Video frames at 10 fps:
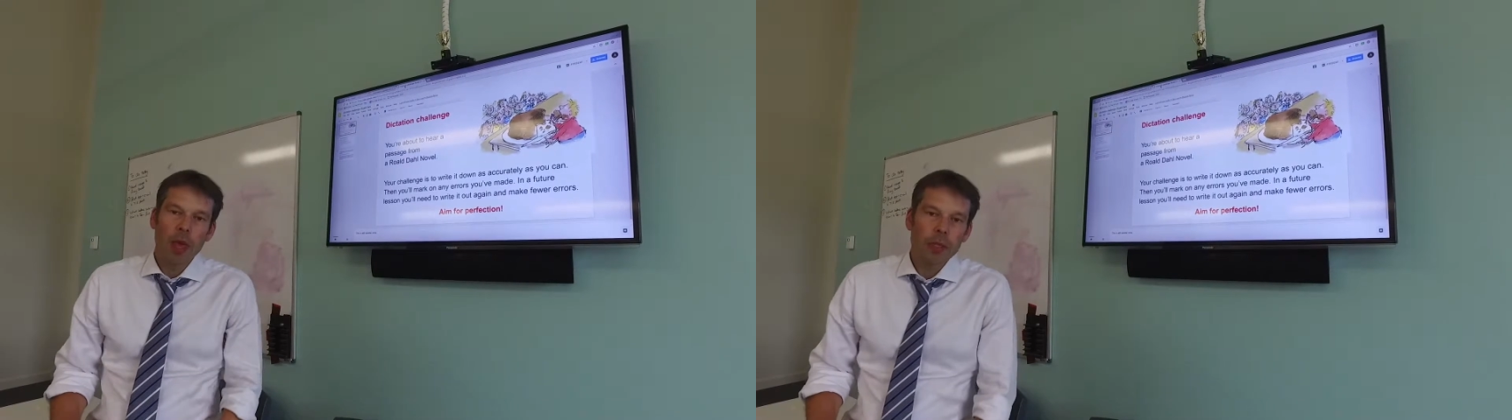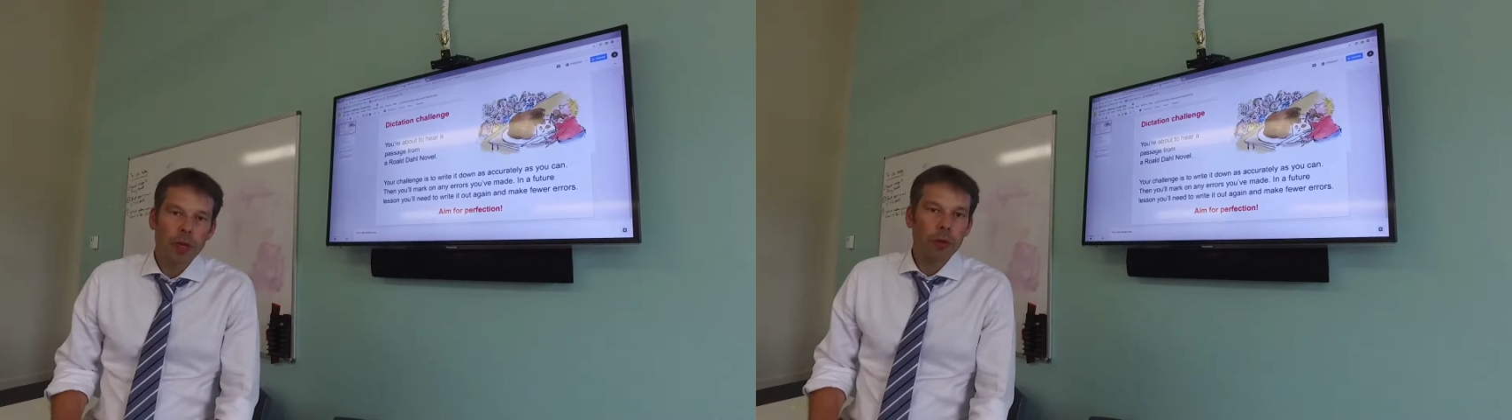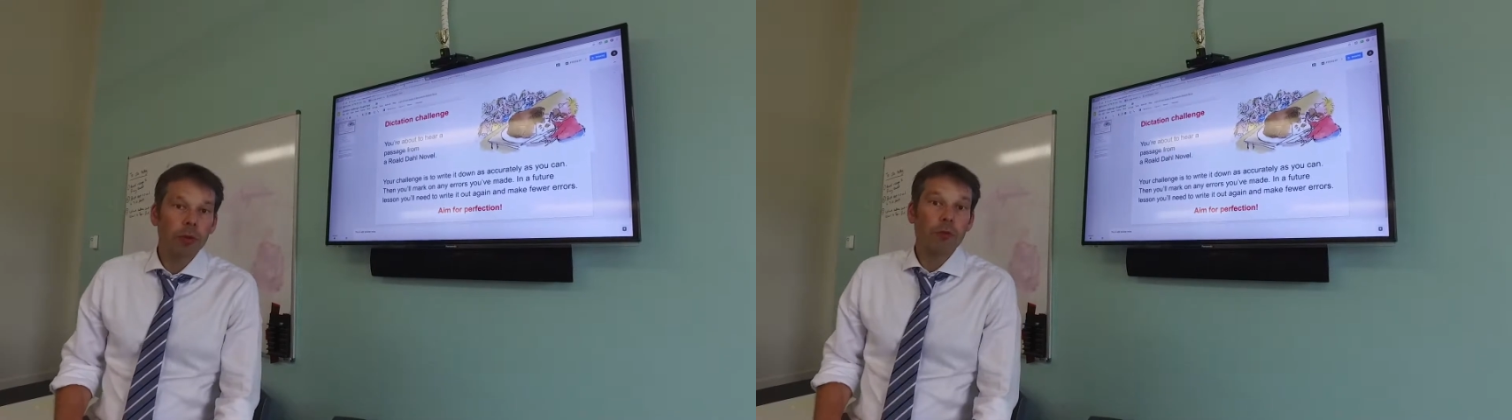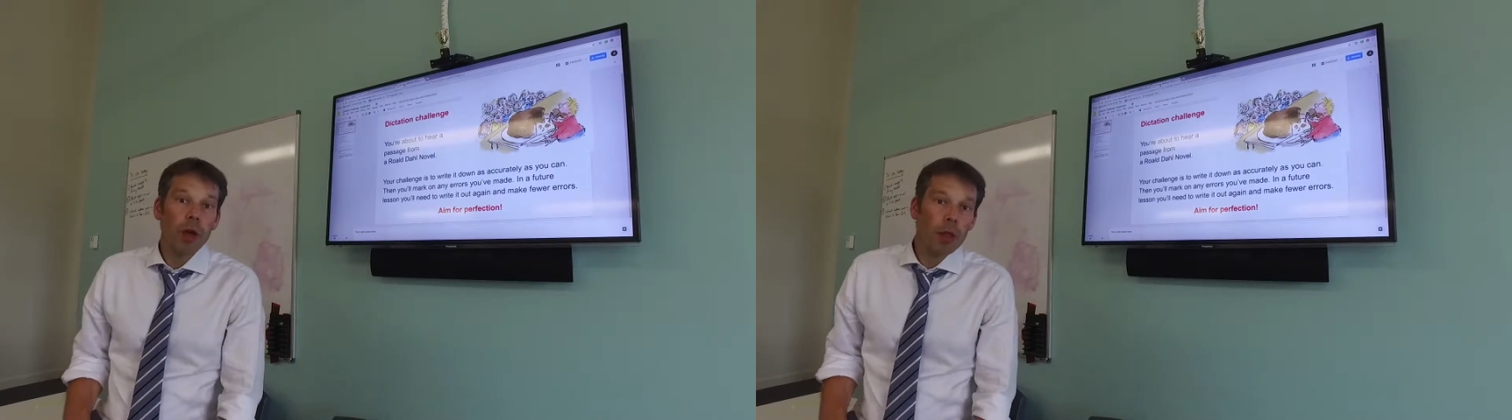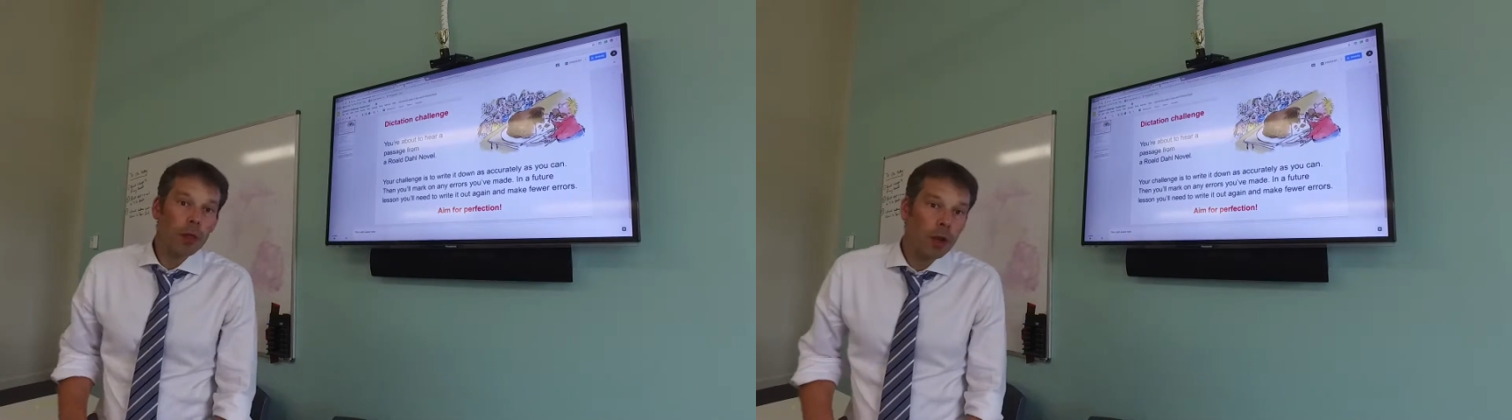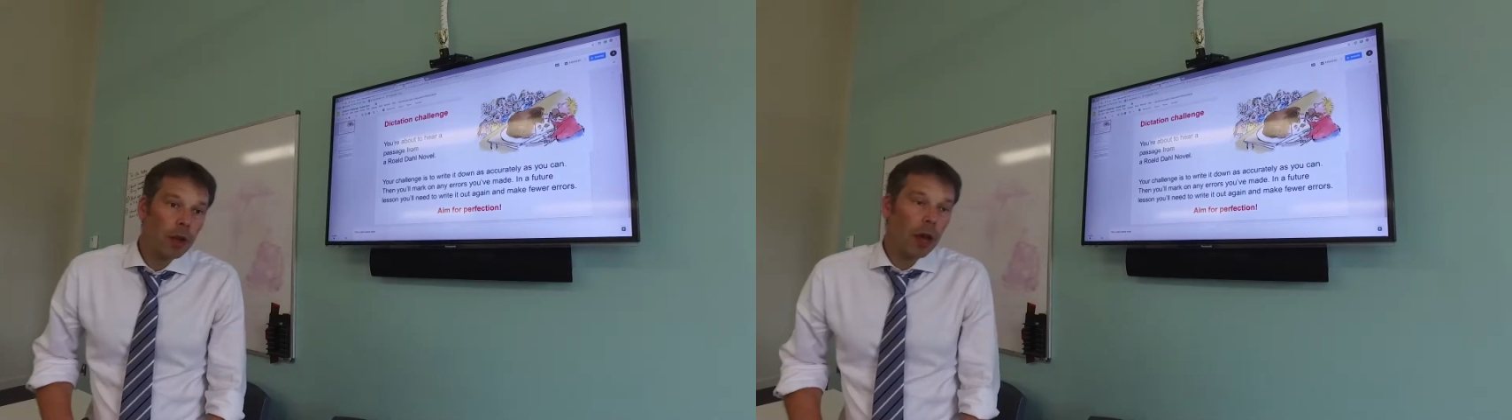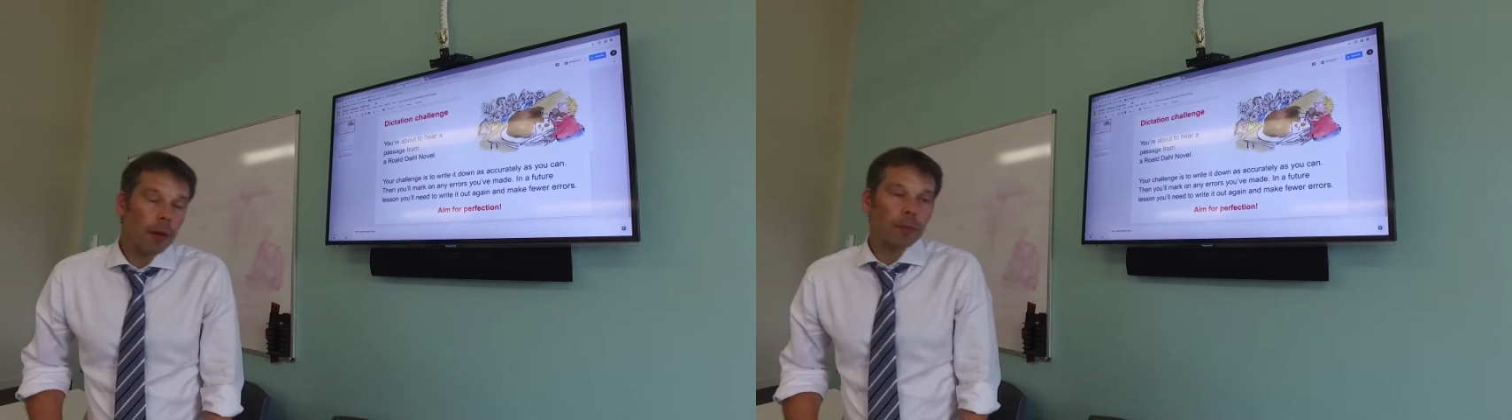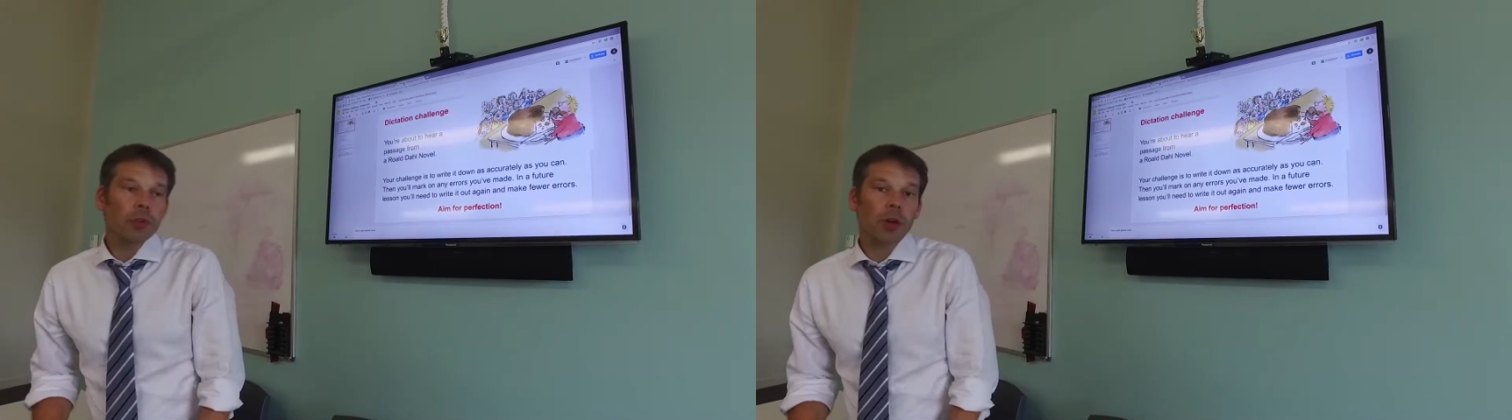So I thought rather
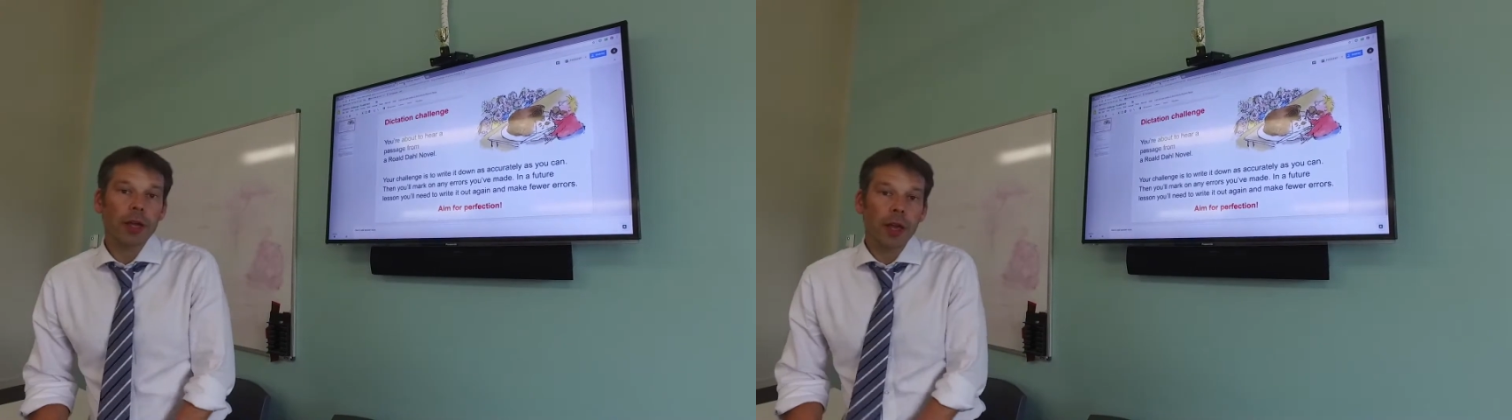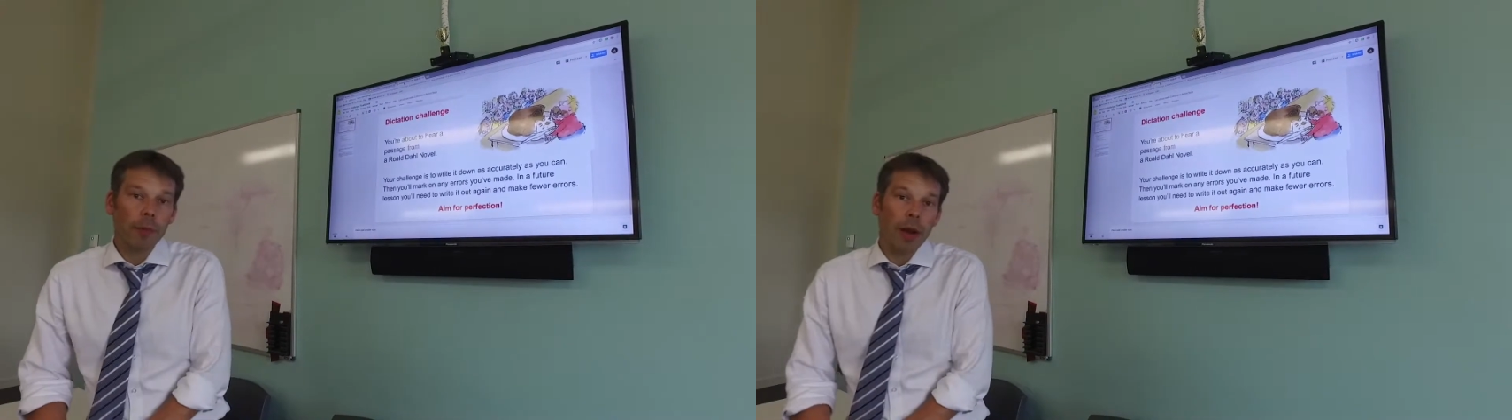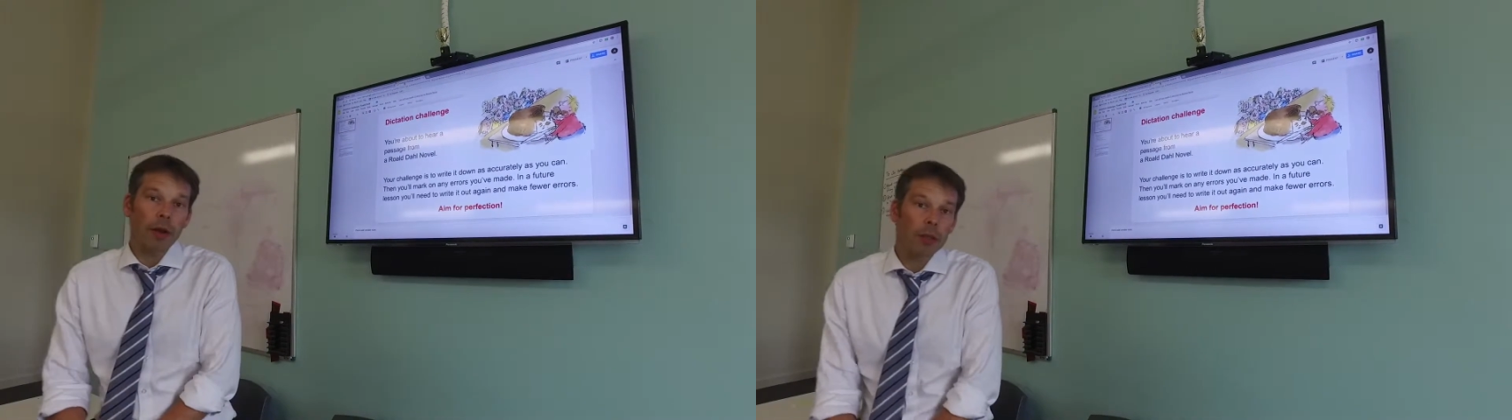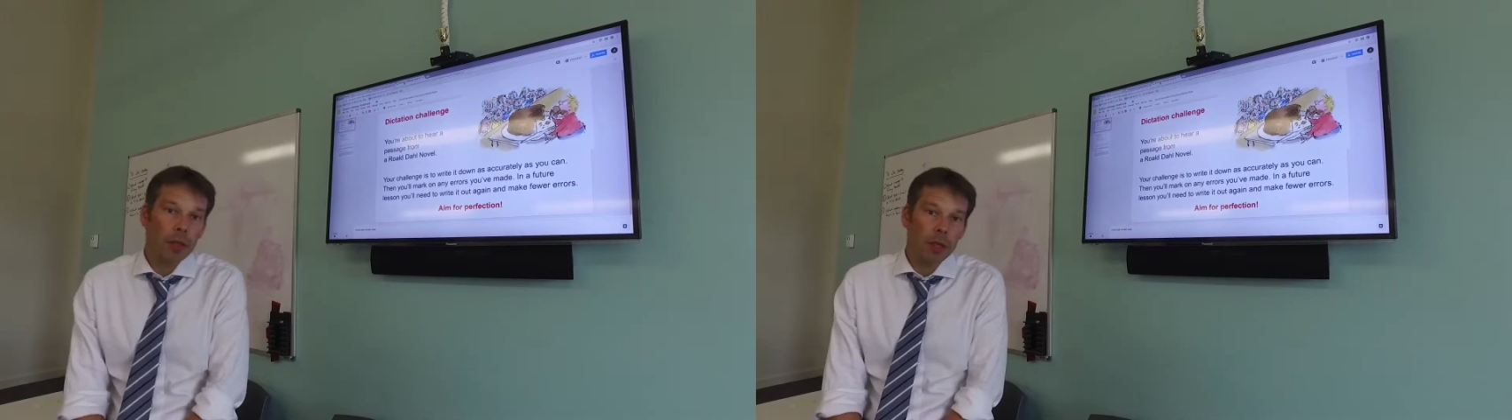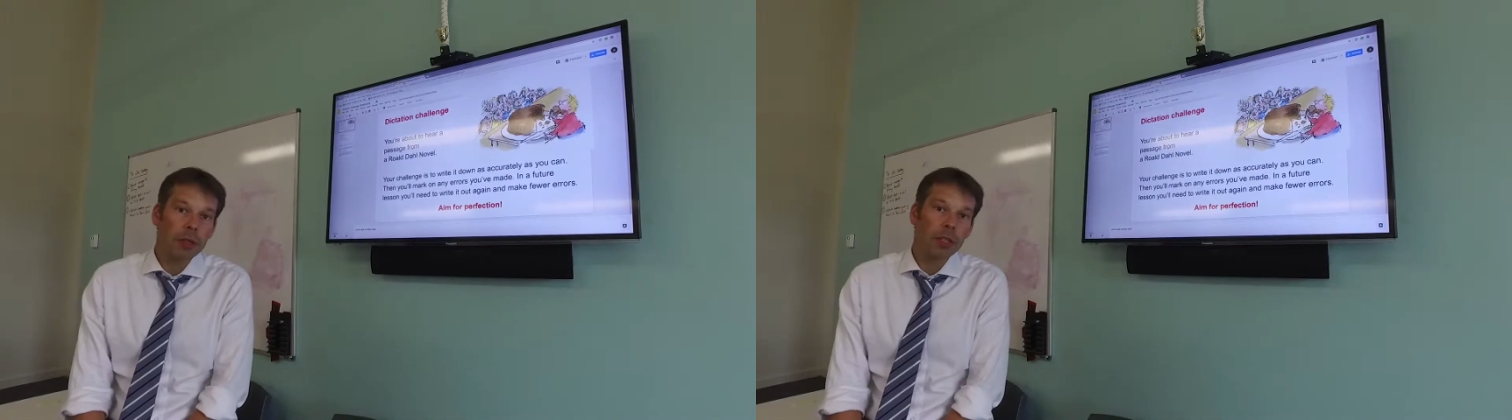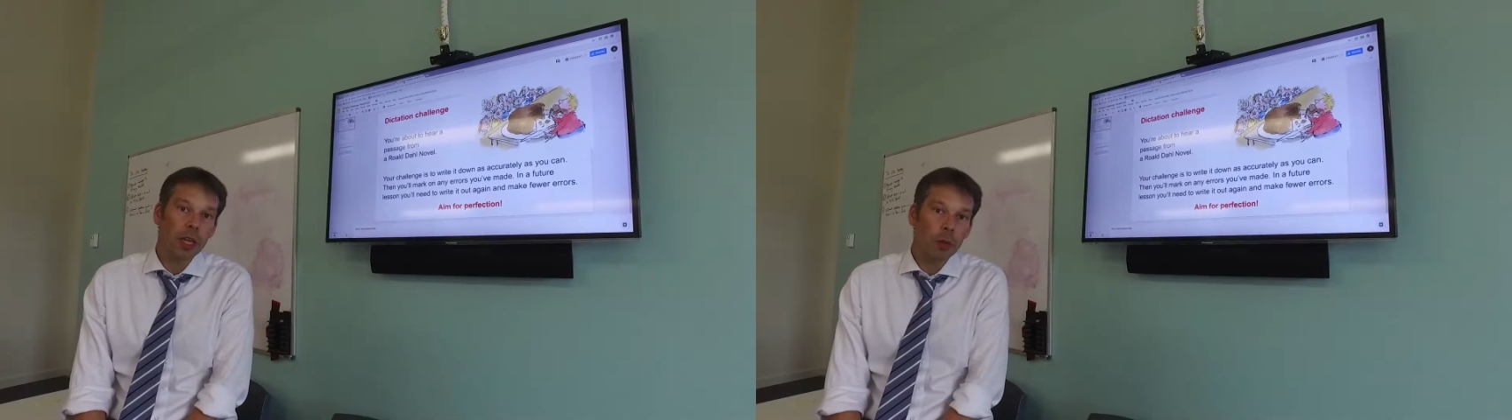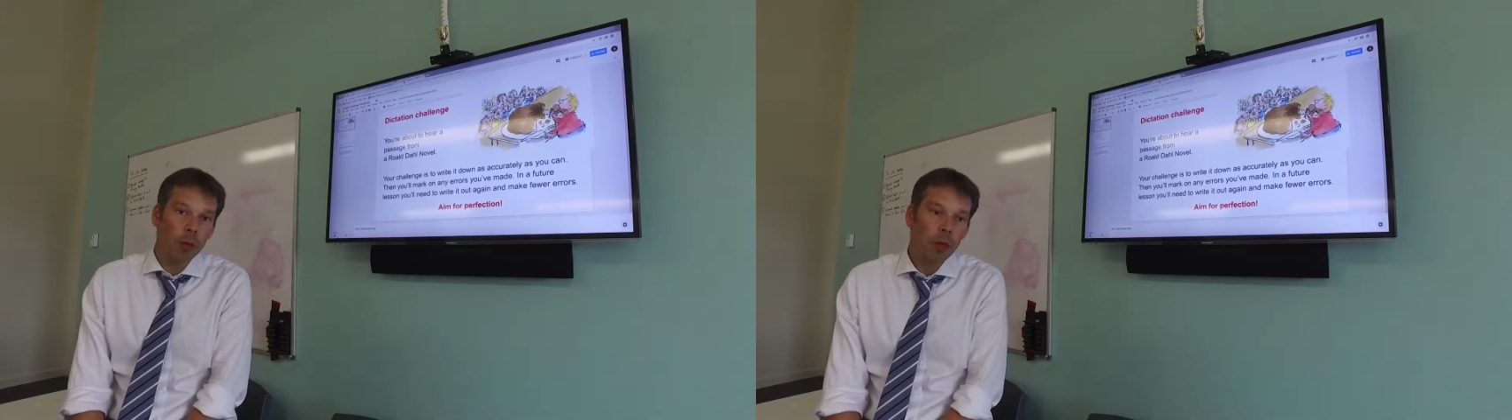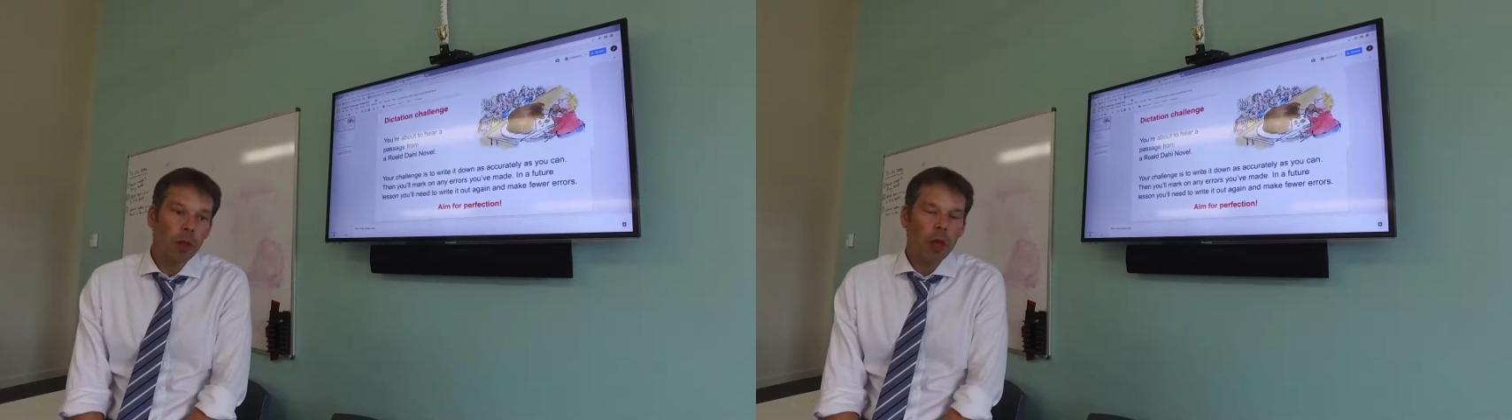than try and come around and see you
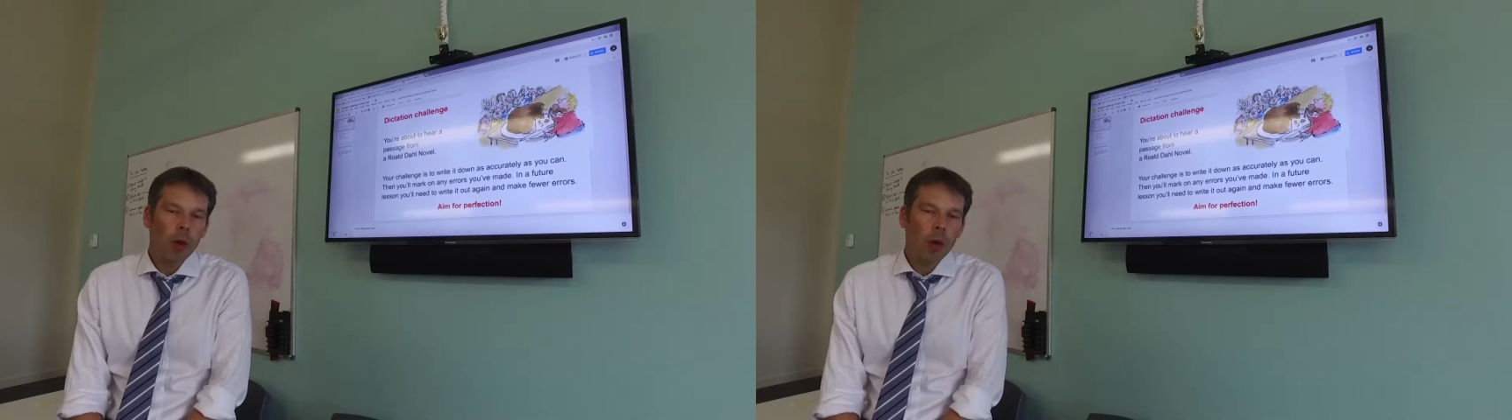all,